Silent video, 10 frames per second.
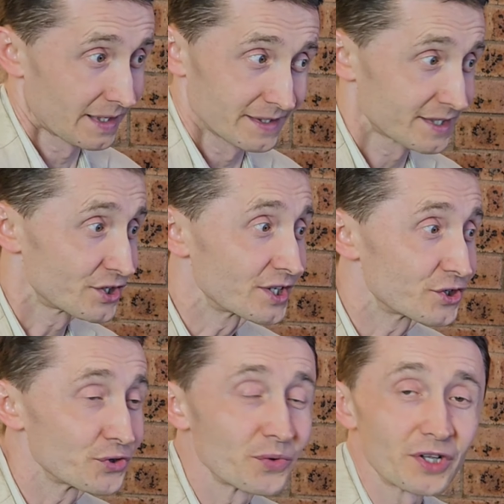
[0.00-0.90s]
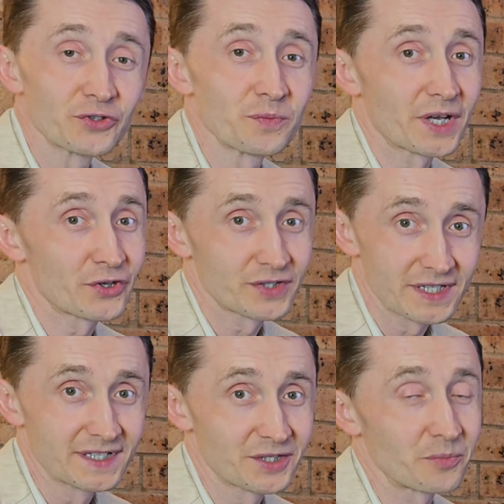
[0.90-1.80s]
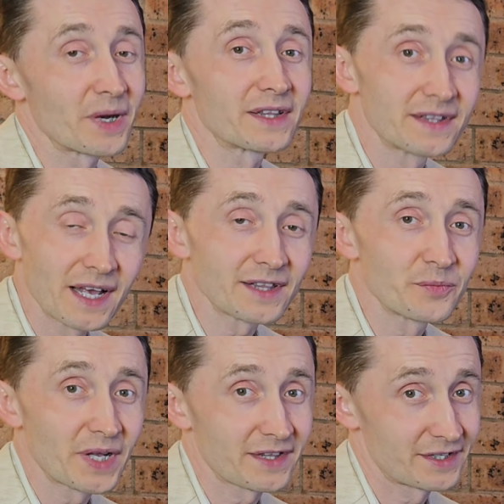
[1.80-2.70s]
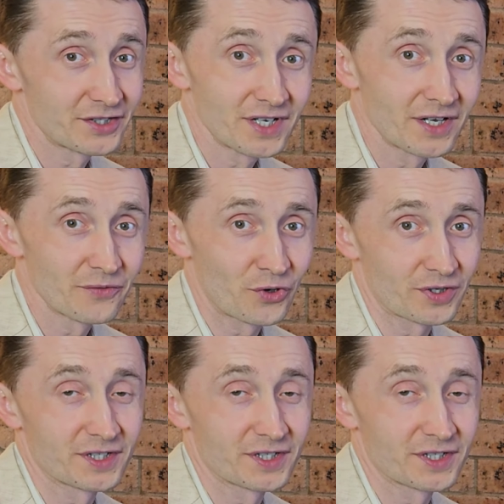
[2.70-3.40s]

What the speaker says: strict you want to make your system, but that method really works.